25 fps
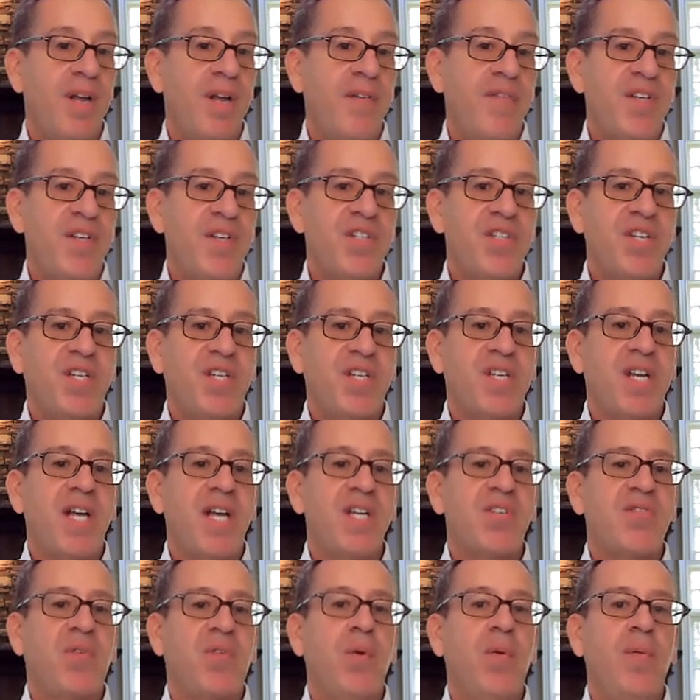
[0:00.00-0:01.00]
if it's
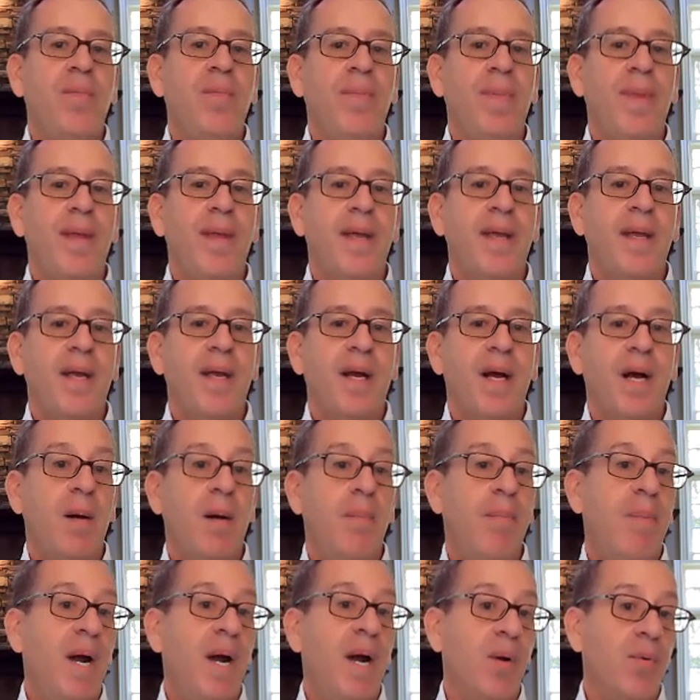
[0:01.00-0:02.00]
successful,
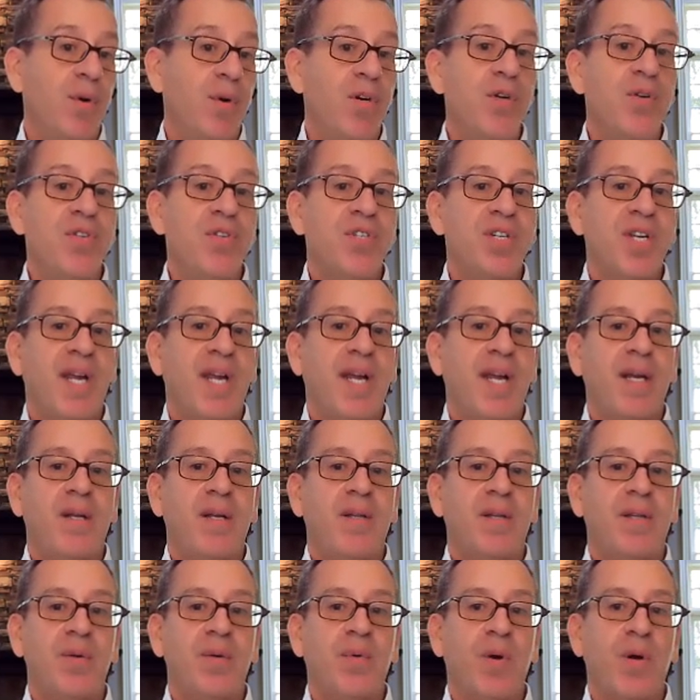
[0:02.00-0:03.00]
by reducing
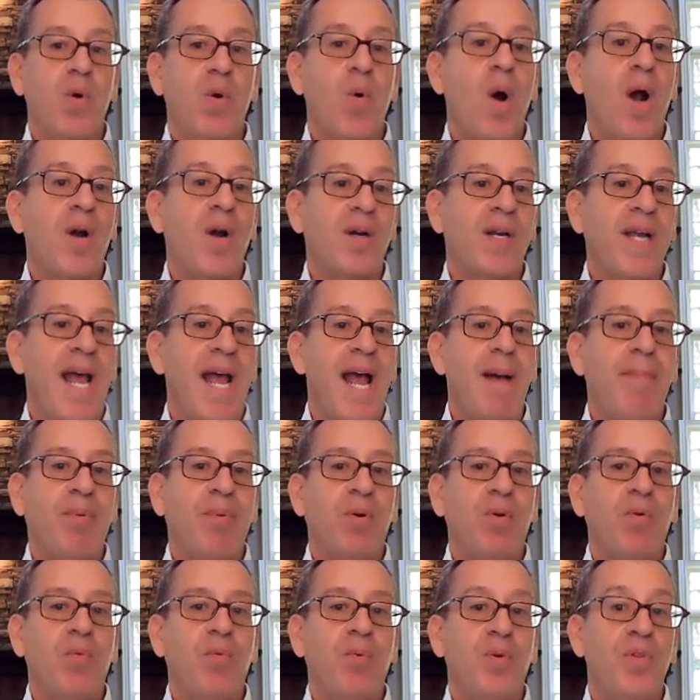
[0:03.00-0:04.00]
the required
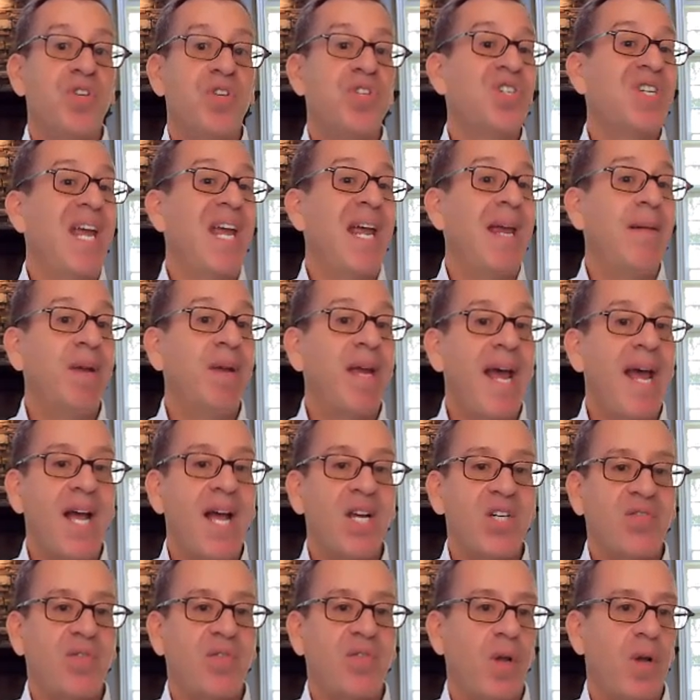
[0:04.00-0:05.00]
capital with the same
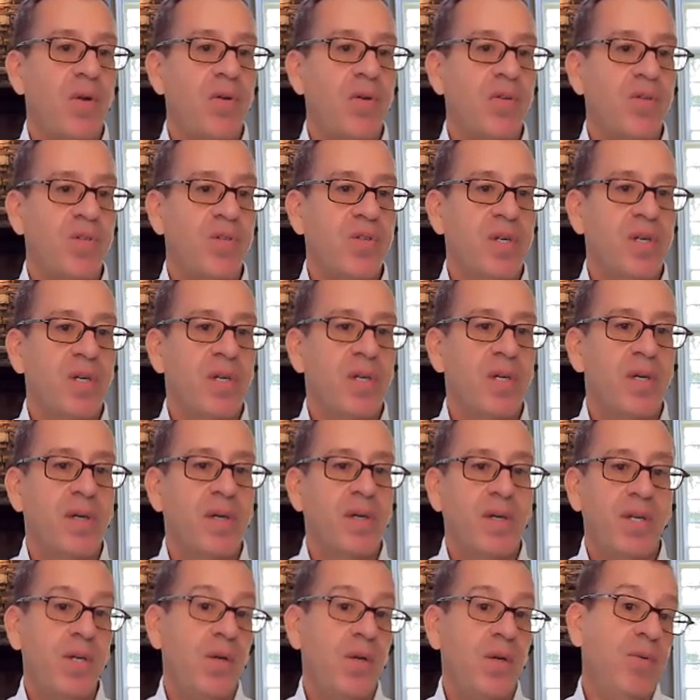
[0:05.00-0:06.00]
cash flows,
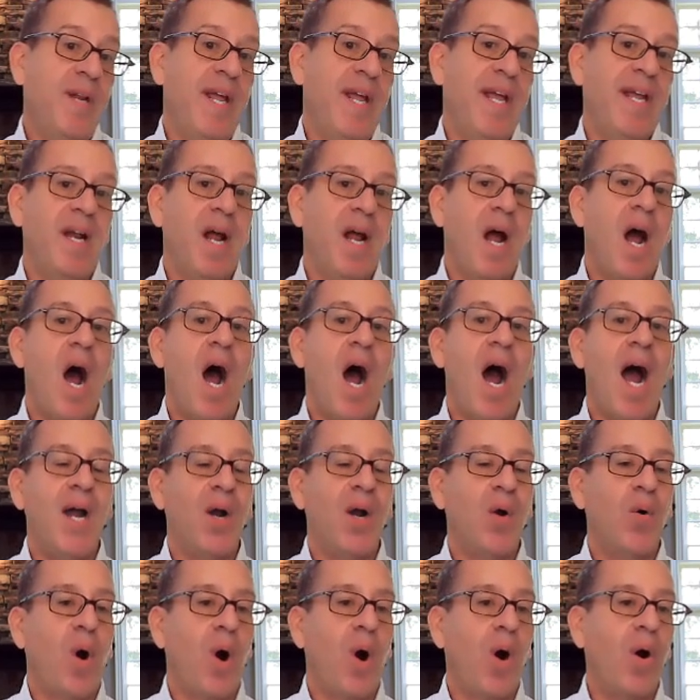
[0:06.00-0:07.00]
you'll net
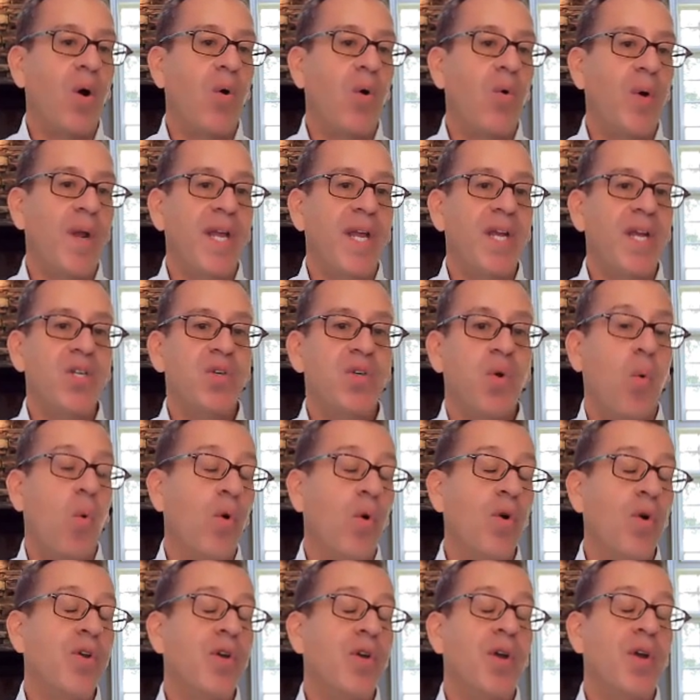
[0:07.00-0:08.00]
higher ROEs,
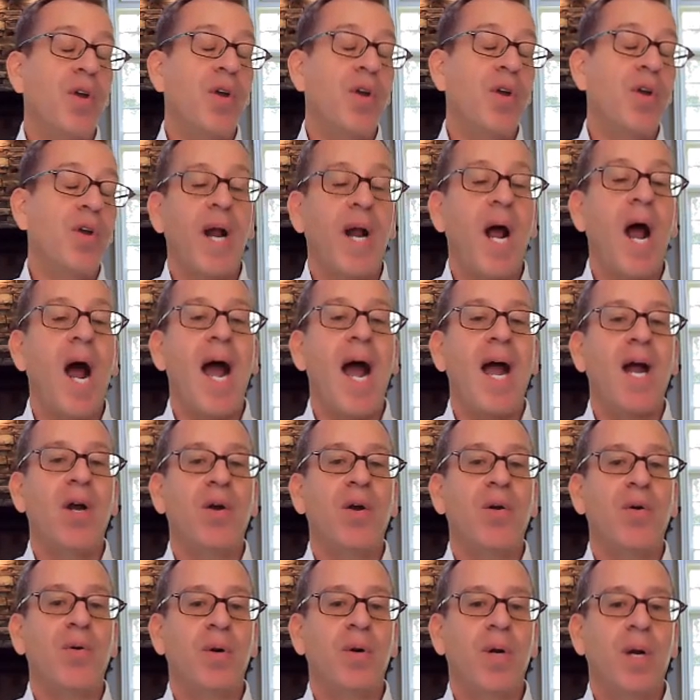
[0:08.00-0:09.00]
or you can credit a
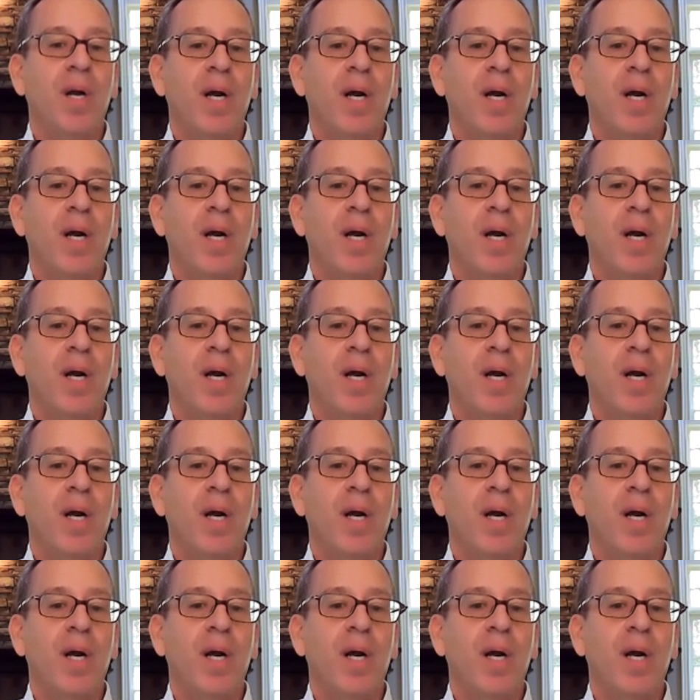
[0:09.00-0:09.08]
higher